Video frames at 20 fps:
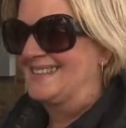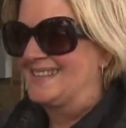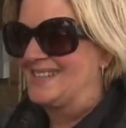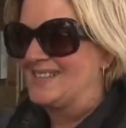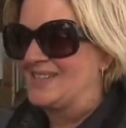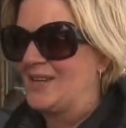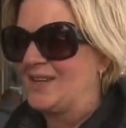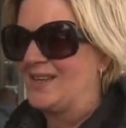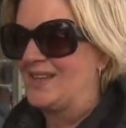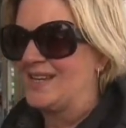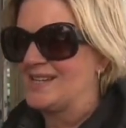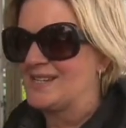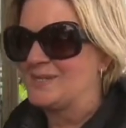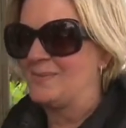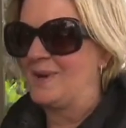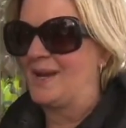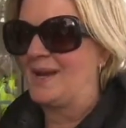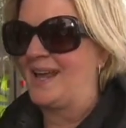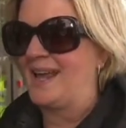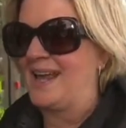So that's
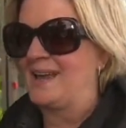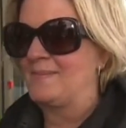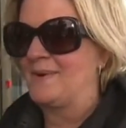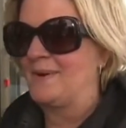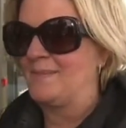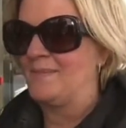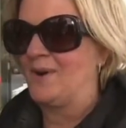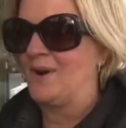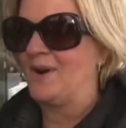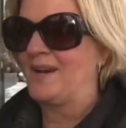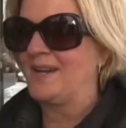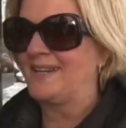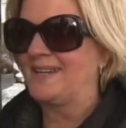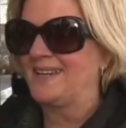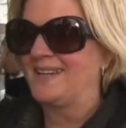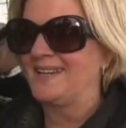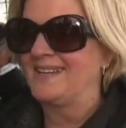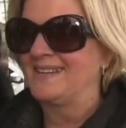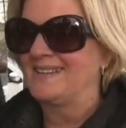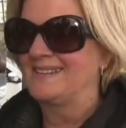my neighbour,
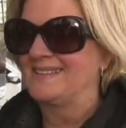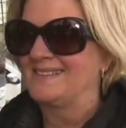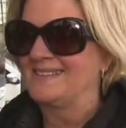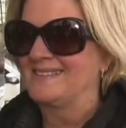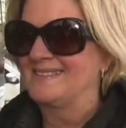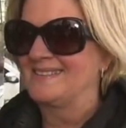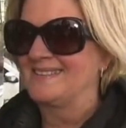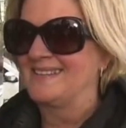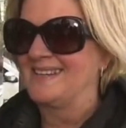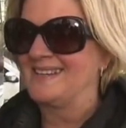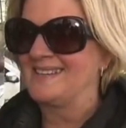Mike. He's still there.